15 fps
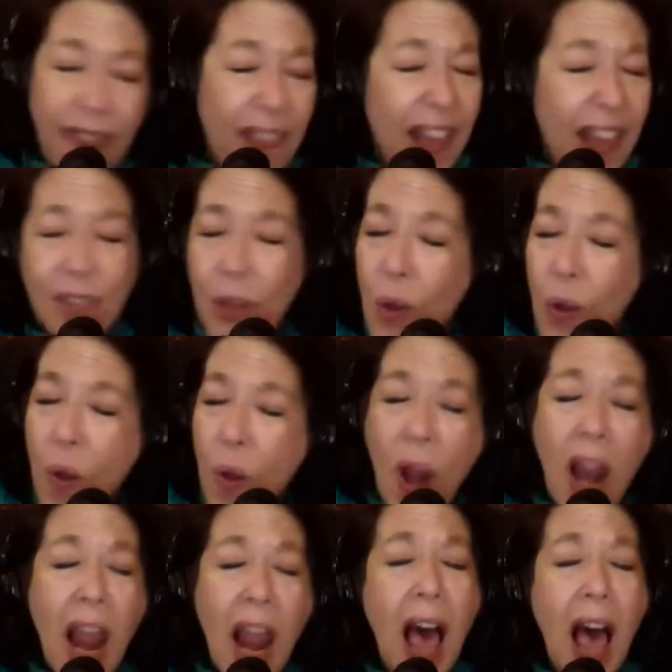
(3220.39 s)
There's no
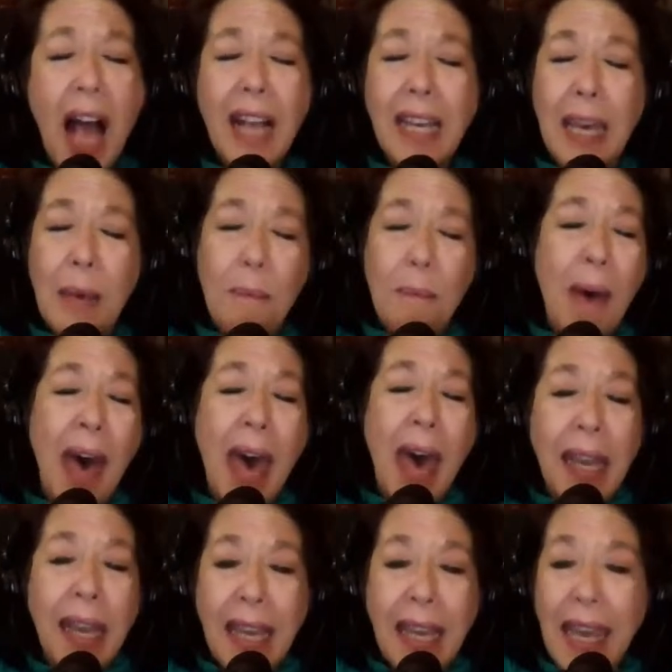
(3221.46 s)
lock,
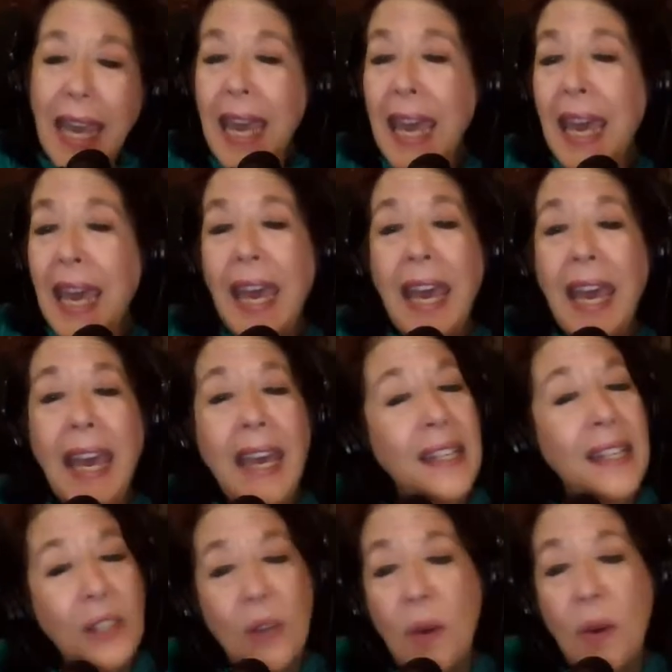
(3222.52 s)
my key
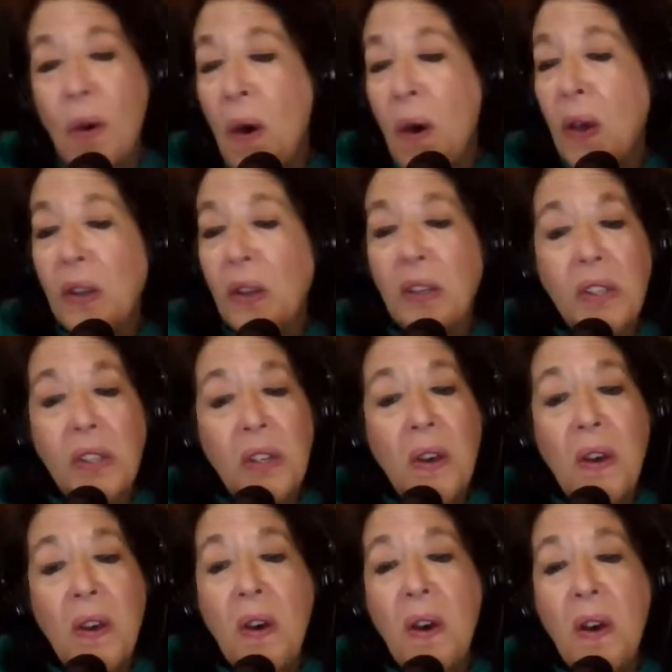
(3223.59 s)
is gonna
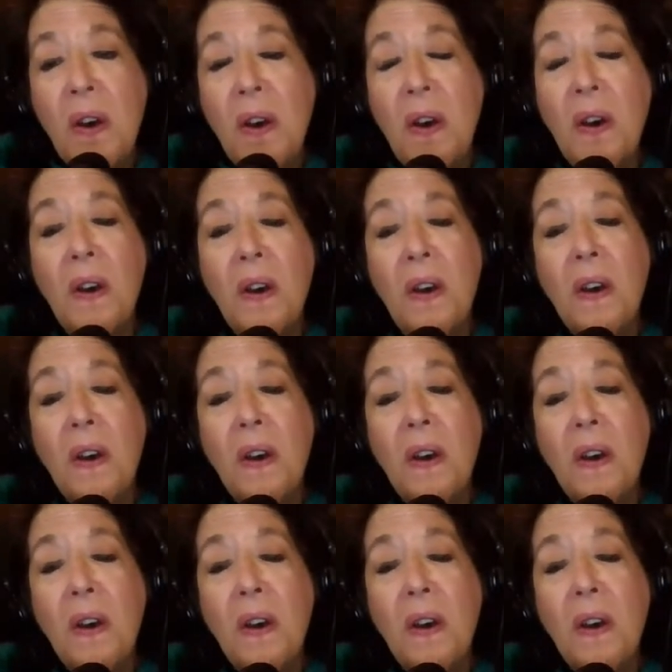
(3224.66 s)
turn.